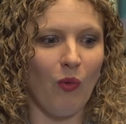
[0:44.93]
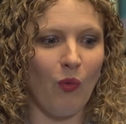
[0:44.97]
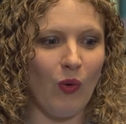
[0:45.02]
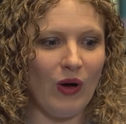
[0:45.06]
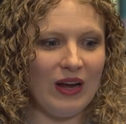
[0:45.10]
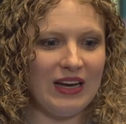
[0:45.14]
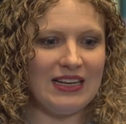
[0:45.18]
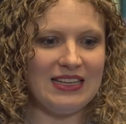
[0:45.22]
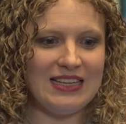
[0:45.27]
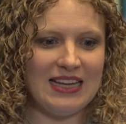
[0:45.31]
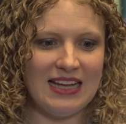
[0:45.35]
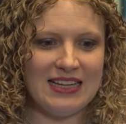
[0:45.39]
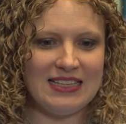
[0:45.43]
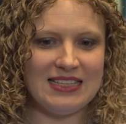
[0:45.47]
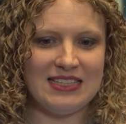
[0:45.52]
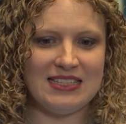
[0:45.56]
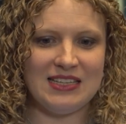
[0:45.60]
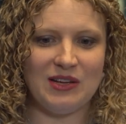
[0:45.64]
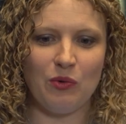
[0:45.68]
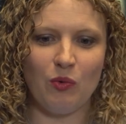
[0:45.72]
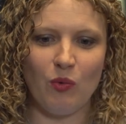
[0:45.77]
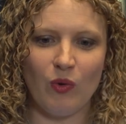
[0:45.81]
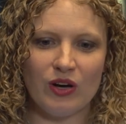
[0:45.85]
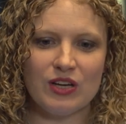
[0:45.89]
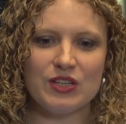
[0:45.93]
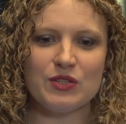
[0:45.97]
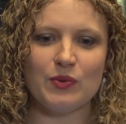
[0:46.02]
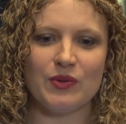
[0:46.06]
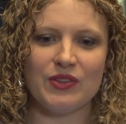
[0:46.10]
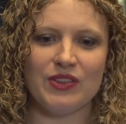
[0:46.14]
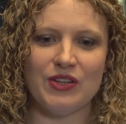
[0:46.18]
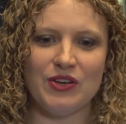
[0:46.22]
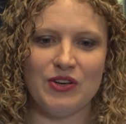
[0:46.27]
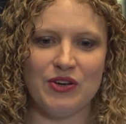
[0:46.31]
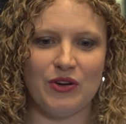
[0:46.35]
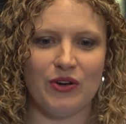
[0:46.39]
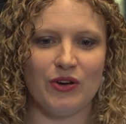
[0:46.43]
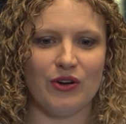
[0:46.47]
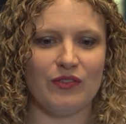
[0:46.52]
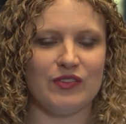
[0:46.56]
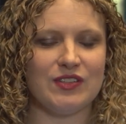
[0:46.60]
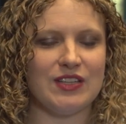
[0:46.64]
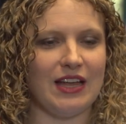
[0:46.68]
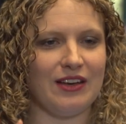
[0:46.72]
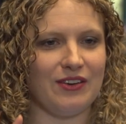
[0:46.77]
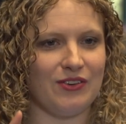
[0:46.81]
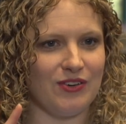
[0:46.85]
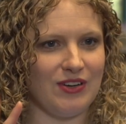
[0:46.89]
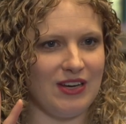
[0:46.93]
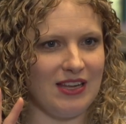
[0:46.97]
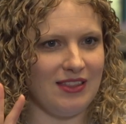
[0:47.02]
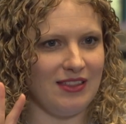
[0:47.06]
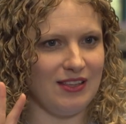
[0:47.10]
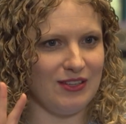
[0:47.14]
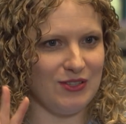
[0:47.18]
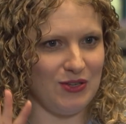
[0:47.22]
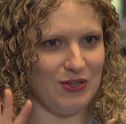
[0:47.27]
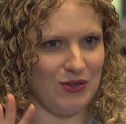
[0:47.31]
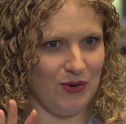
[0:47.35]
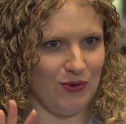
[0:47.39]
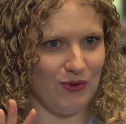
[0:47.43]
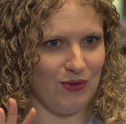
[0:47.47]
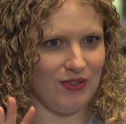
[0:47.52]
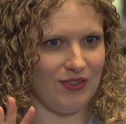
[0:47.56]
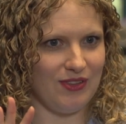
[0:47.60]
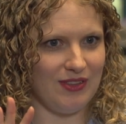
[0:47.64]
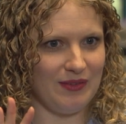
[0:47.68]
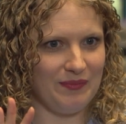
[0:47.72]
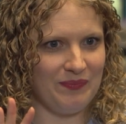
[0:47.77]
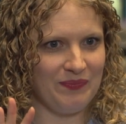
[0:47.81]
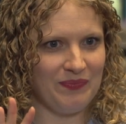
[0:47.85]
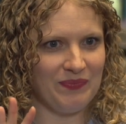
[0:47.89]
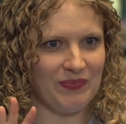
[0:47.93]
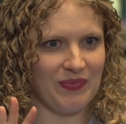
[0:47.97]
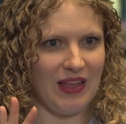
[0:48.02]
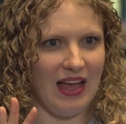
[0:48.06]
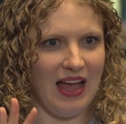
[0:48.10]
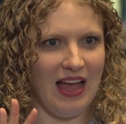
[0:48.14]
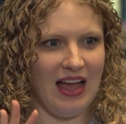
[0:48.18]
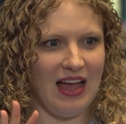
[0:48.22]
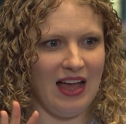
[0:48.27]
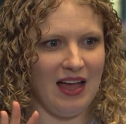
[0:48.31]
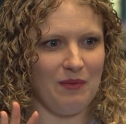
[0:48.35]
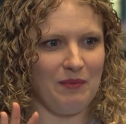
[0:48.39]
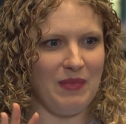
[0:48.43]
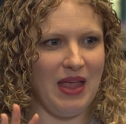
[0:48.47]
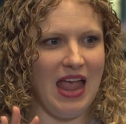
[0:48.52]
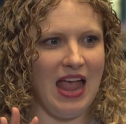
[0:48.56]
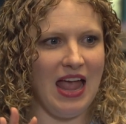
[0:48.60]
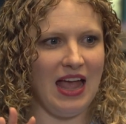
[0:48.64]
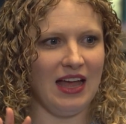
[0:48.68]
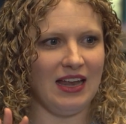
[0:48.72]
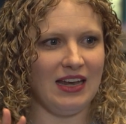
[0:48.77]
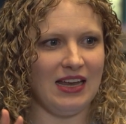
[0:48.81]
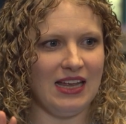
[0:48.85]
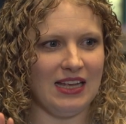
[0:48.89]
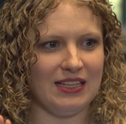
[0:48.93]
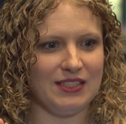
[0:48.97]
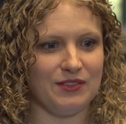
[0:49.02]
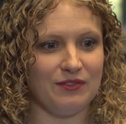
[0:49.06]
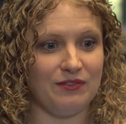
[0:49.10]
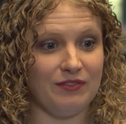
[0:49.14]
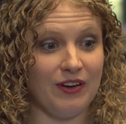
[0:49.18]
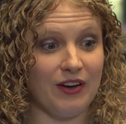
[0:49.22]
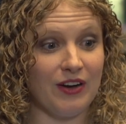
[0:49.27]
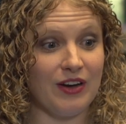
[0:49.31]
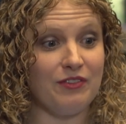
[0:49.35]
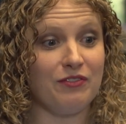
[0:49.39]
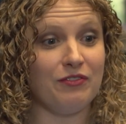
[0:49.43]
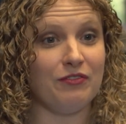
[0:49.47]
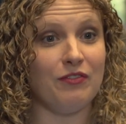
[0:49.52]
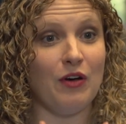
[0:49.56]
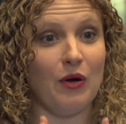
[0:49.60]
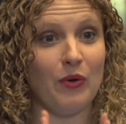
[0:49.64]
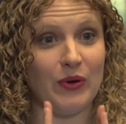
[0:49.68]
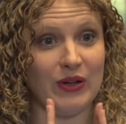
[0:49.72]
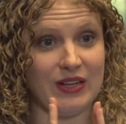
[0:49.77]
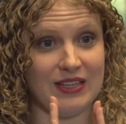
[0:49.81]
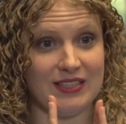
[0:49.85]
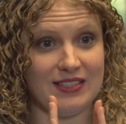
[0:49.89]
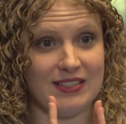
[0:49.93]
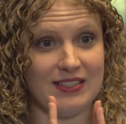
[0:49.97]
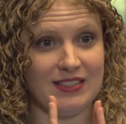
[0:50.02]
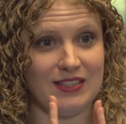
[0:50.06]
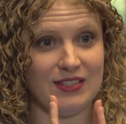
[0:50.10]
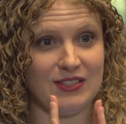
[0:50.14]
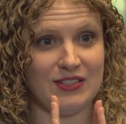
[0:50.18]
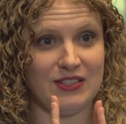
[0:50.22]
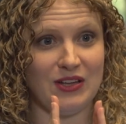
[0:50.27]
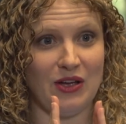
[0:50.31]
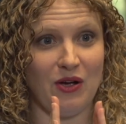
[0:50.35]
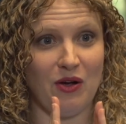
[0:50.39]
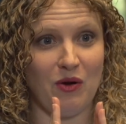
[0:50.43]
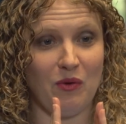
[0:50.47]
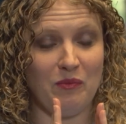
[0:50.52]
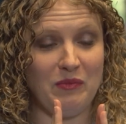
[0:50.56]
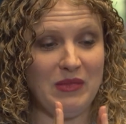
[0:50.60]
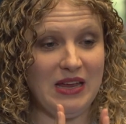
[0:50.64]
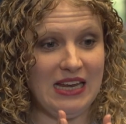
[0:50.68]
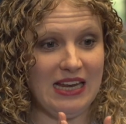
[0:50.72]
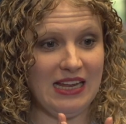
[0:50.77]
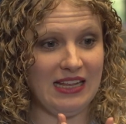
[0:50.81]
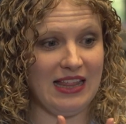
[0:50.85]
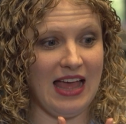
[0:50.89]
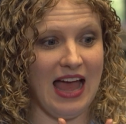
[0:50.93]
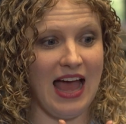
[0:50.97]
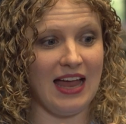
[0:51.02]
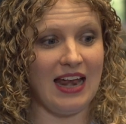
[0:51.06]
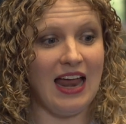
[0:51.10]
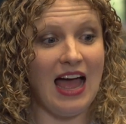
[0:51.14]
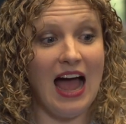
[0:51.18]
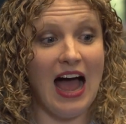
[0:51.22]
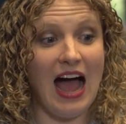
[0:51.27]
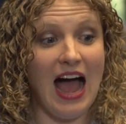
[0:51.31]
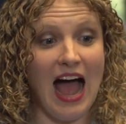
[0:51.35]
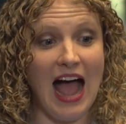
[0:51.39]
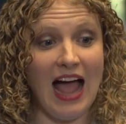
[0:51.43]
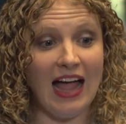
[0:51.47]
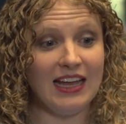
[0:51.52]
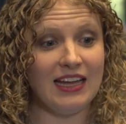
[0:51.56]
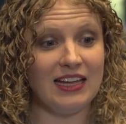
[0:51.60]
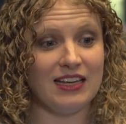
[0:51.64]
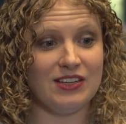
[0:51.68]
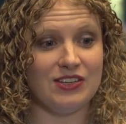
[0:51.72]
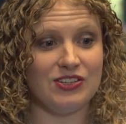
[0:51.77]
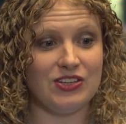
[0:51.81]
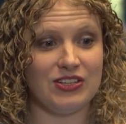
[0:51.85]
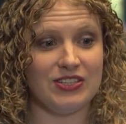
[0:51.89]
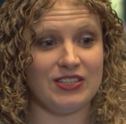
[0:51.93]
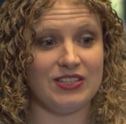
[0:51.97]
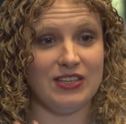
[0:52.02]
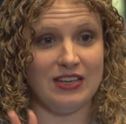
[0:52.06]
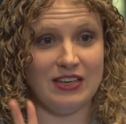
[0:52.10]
what it does is it works with the nerves underneath the tooth. And it's very focused, so meaning that I can just